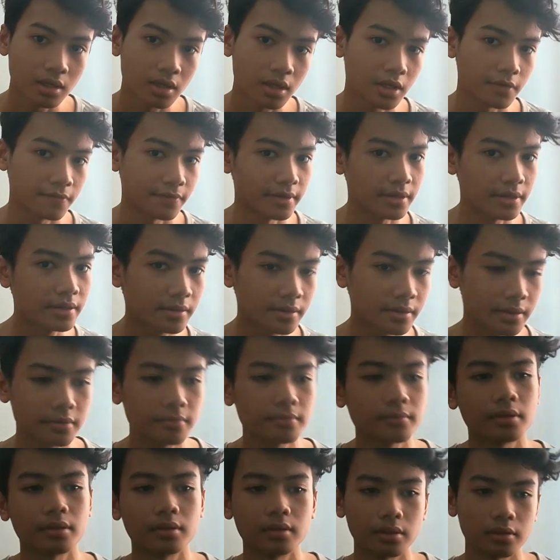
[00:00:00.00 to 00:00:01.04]
If I didn't
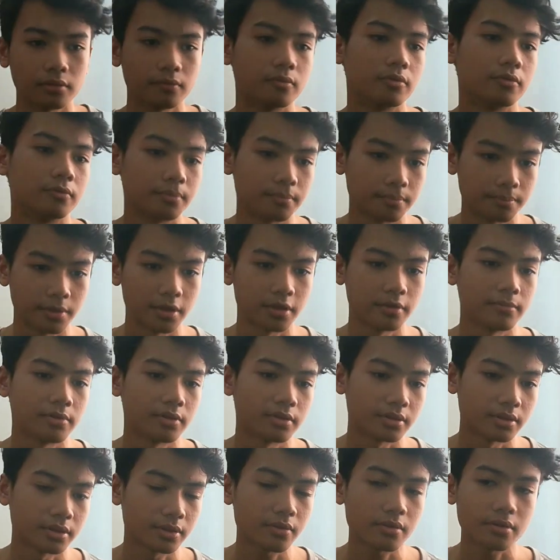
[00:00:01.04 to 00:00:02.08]
come, then they won't pay
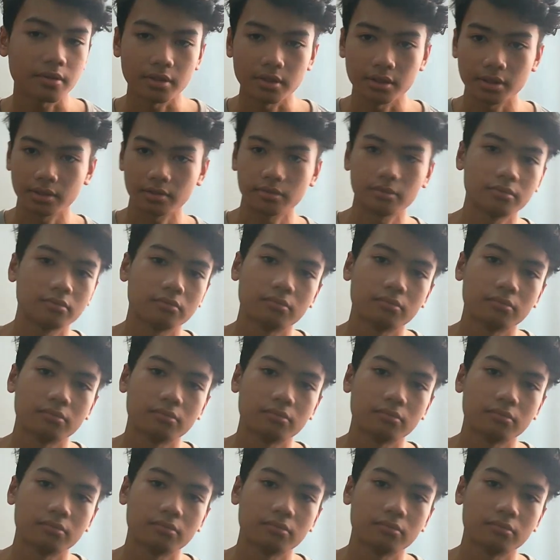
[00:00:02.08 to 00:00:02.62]
me. So yeah, it's